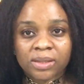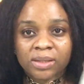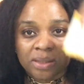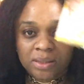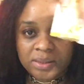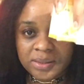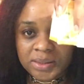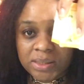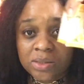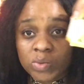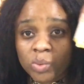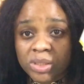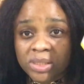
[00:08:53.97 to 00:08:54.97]
is
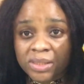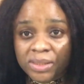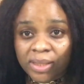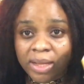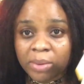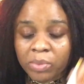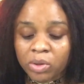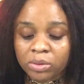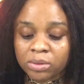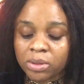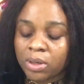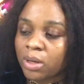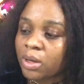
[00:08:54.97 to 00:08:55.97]
this, which is
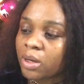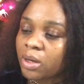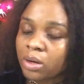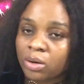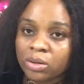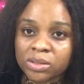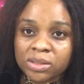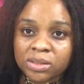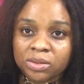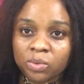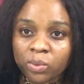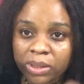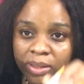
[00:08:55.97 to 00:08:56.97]
lemon, because
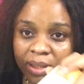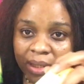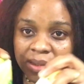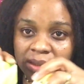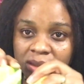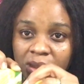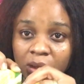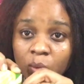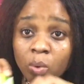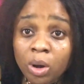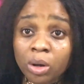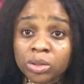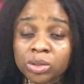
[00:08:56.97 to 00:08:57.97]
with this it
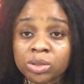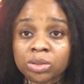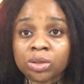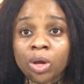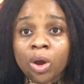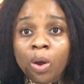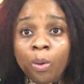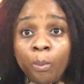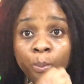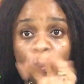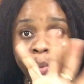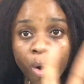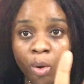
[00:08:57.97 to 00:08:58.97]
works
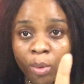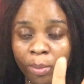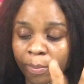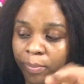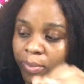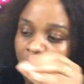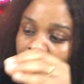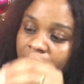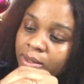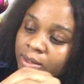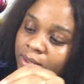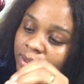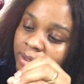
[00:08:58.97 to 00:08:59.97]
boom,
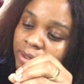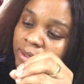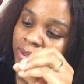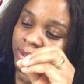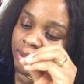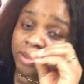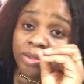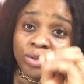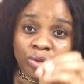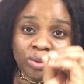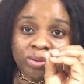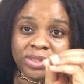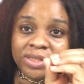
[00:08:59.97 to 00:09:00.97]
like
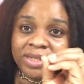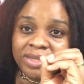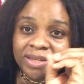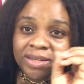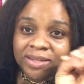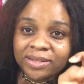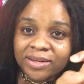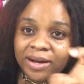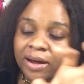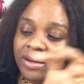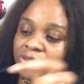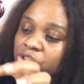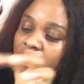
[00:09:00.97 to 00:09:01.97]
you'll see
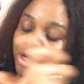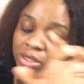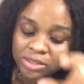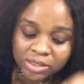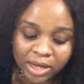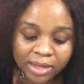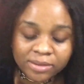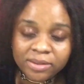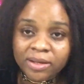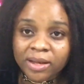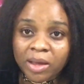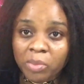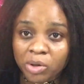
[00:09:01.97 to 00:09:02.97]
a change. And the
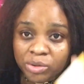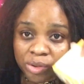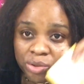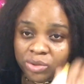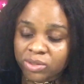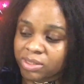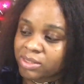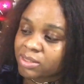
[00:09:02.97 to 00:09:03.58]
lemon juice is